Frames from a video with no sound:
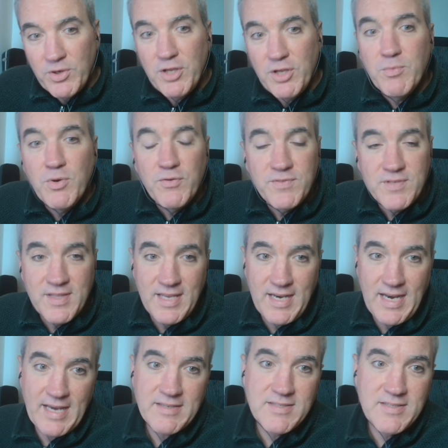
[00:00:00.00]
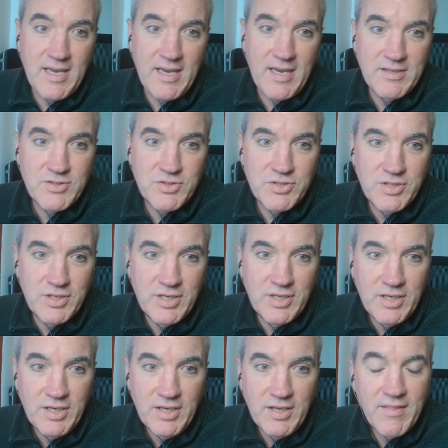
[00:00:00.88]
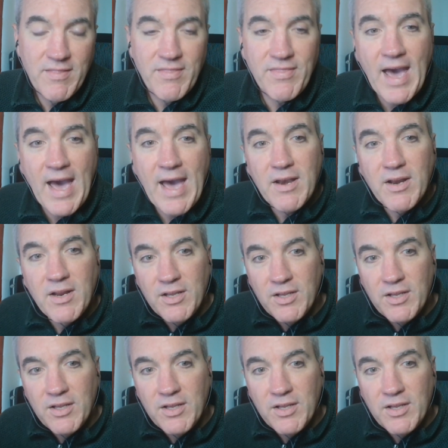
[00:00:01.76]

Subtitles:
when you move to the next stage, that